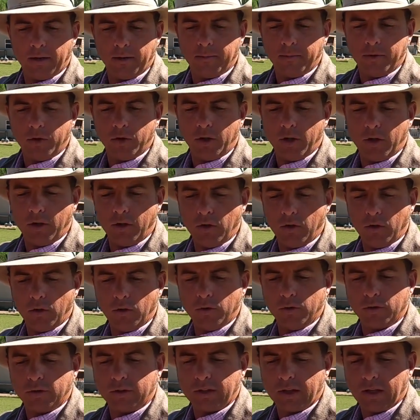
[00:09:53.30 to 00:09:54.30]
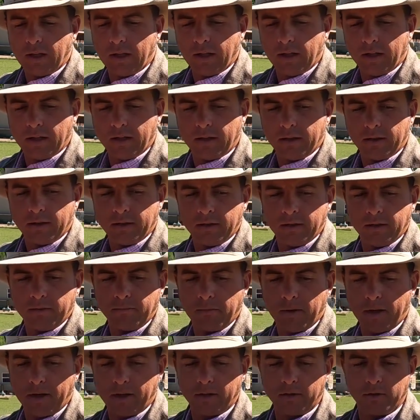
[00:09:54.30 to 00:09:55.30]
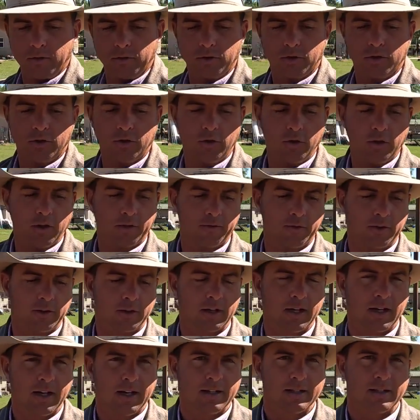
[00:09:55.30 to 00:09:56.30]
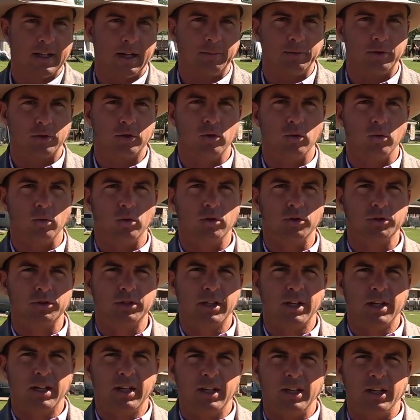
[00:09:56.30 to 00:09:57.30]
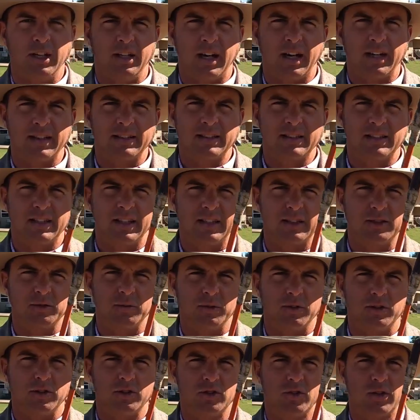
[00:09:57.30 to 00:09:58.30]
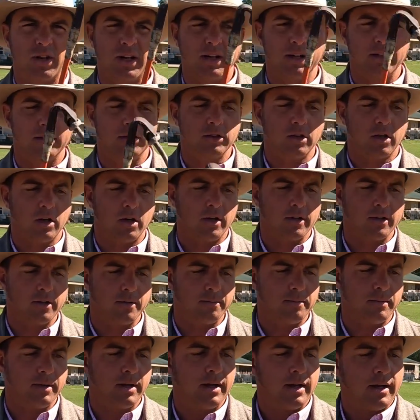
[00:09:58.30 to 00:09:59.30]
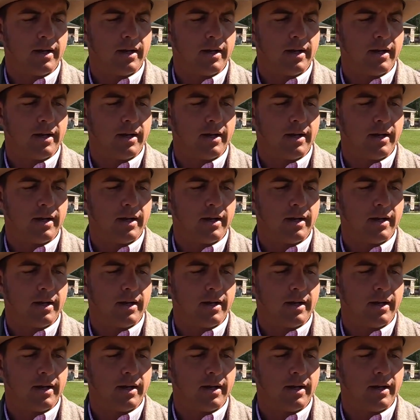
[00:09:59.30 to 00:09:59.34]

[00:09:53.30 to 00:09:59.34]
you can use I use two different types of tools. You got sticks with strings on them,